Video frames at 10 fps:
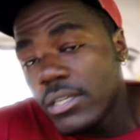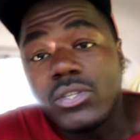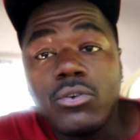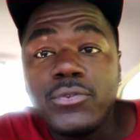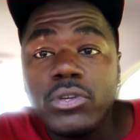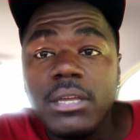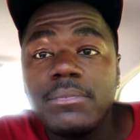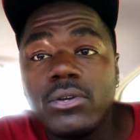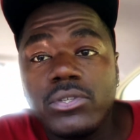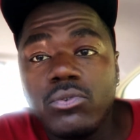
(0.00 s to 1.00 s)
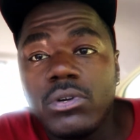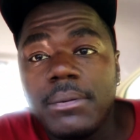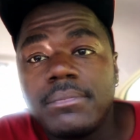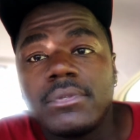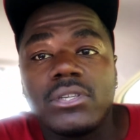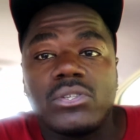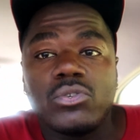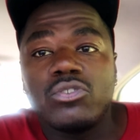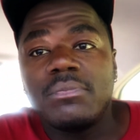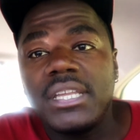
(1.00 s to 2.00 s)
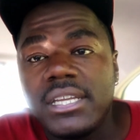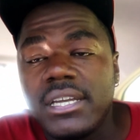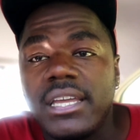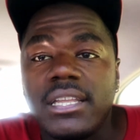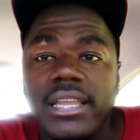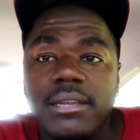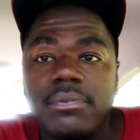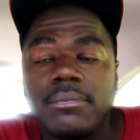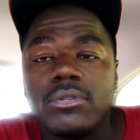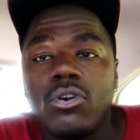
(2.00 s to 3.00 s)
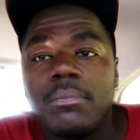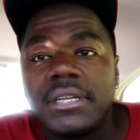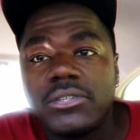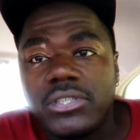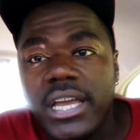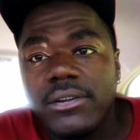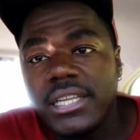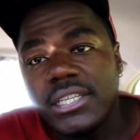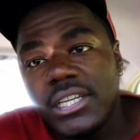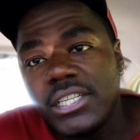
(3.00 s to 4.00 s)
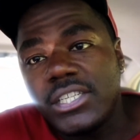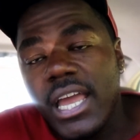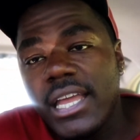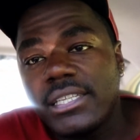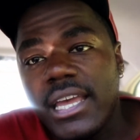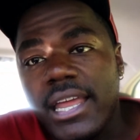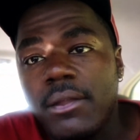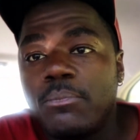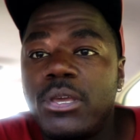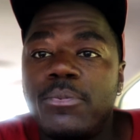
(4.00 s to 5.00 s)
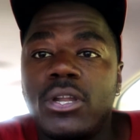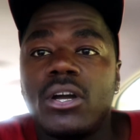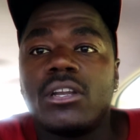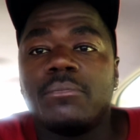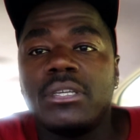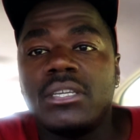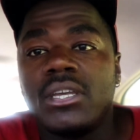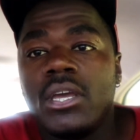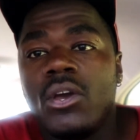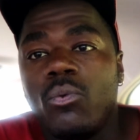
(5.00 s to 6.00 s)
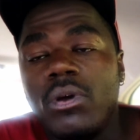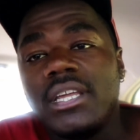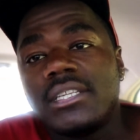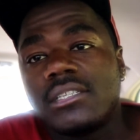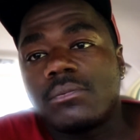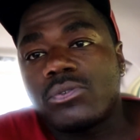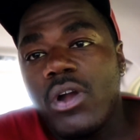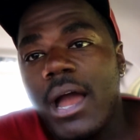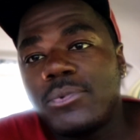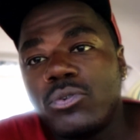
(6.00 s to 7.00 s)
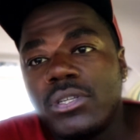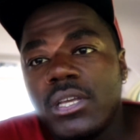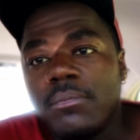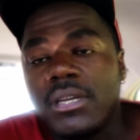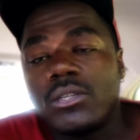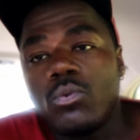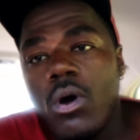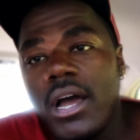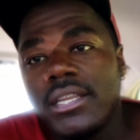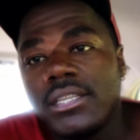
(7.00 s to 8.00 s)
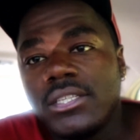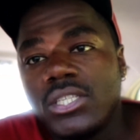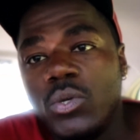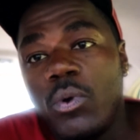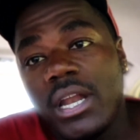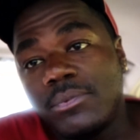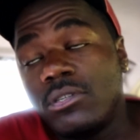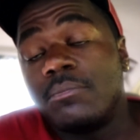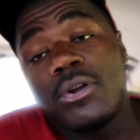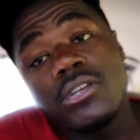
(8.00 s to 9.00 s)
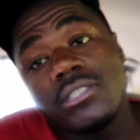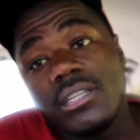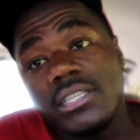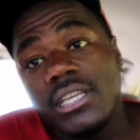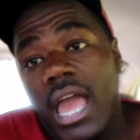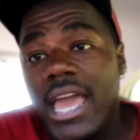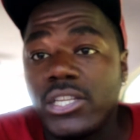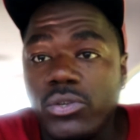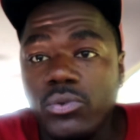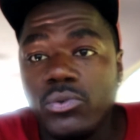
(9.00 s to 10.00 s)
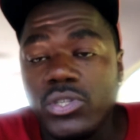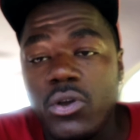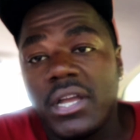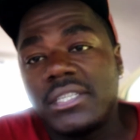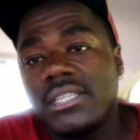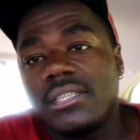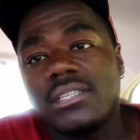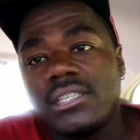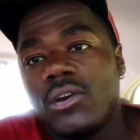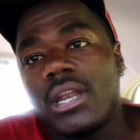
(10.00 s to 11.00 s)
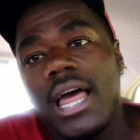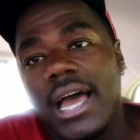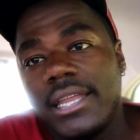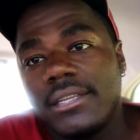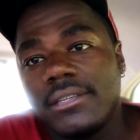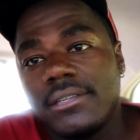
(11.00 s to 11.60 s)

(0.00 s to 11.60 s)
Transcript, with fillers: So if you keep those two up, the social media and the letting people know about your channel, it's a good chance that people are gonna be willing to subscribe to it because 1, you went up to them personally, and 2, your consistency online.